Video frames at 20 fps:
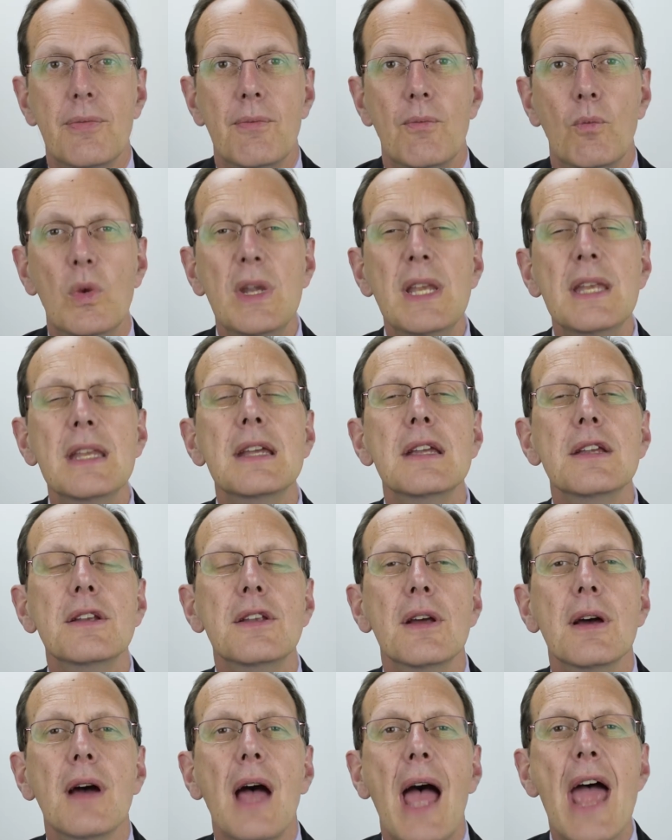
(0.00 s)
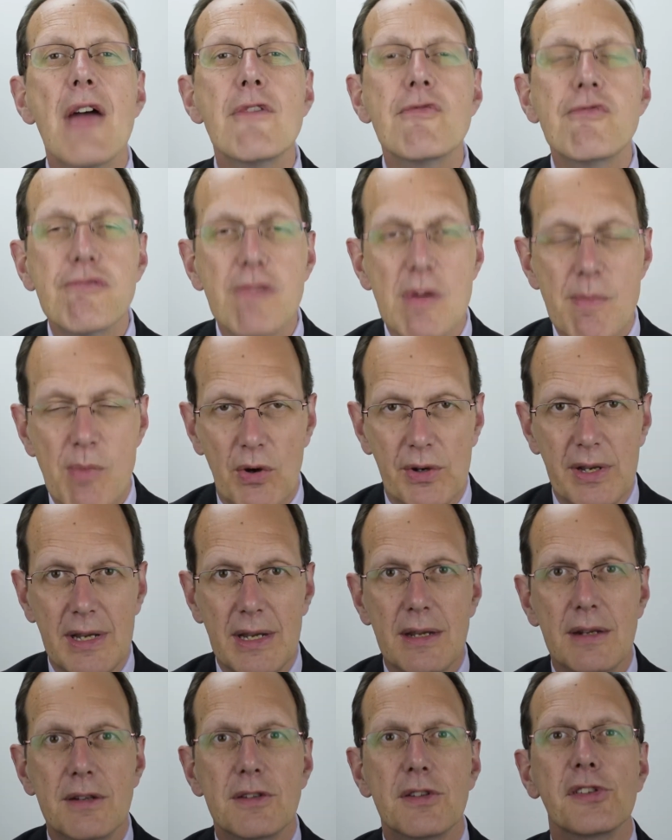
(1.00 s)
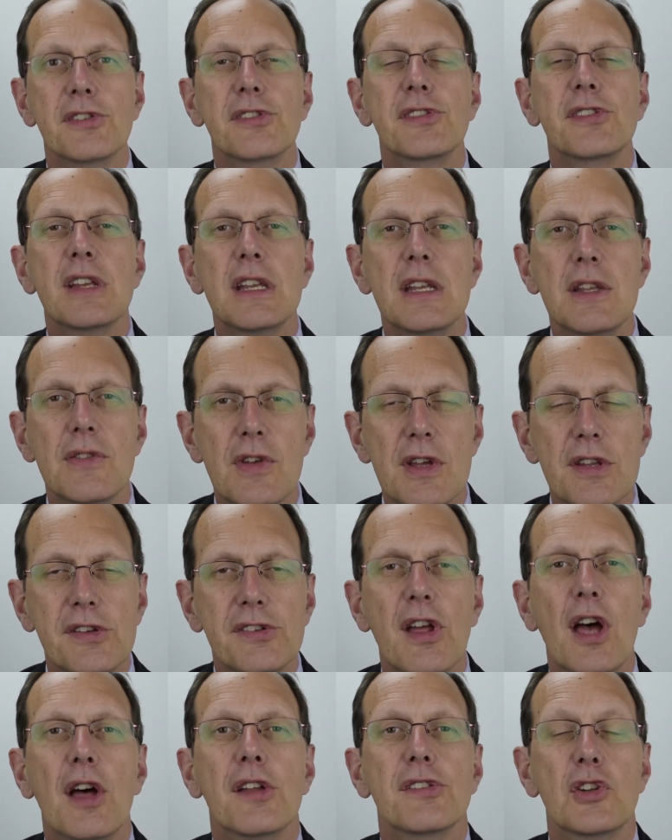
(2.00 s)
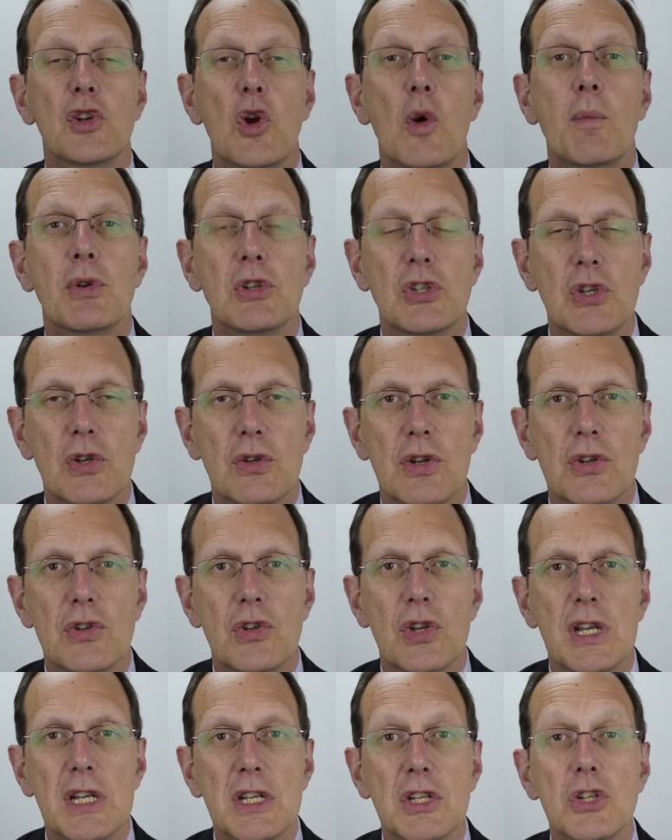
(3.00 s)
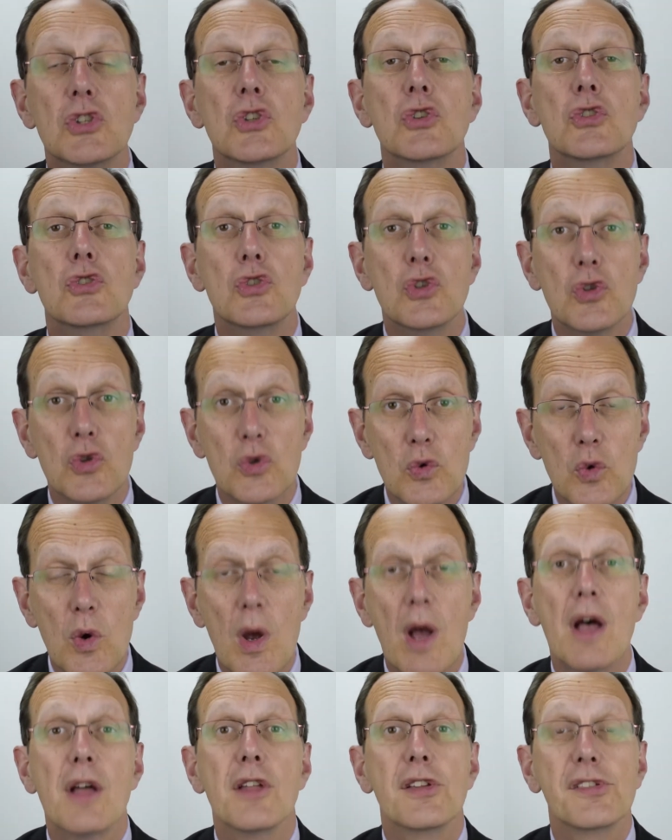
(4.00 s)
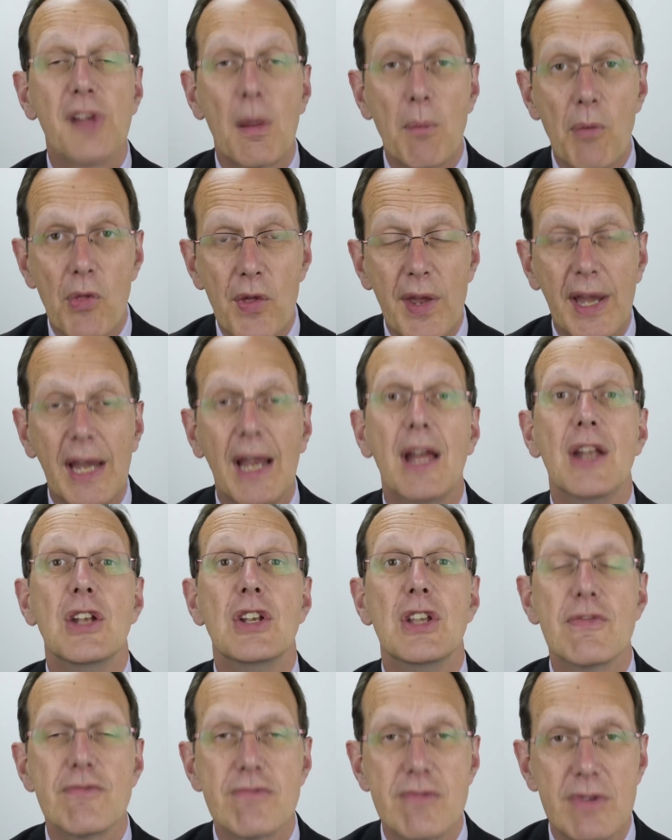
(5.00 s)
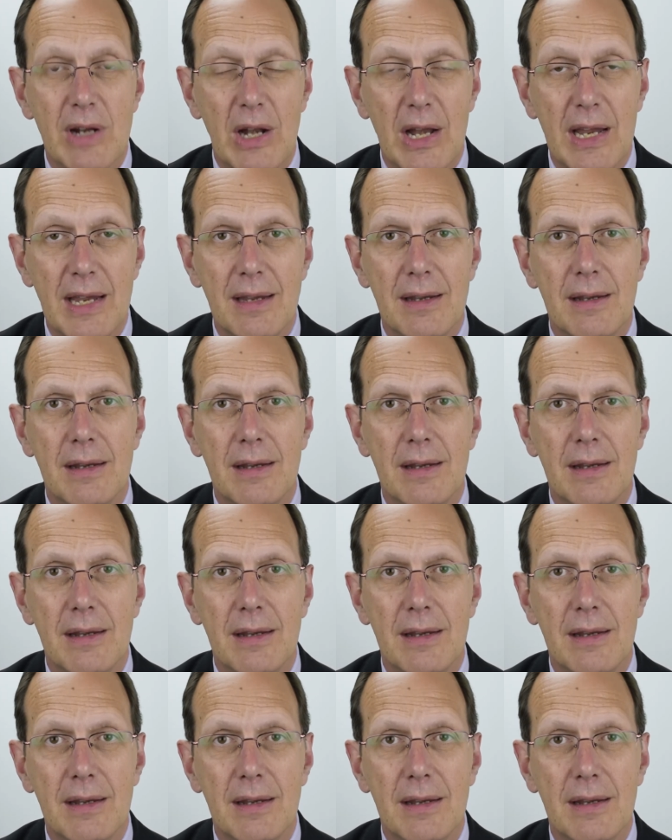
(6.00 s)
We need everybody to see this as an opportunity to do something differently.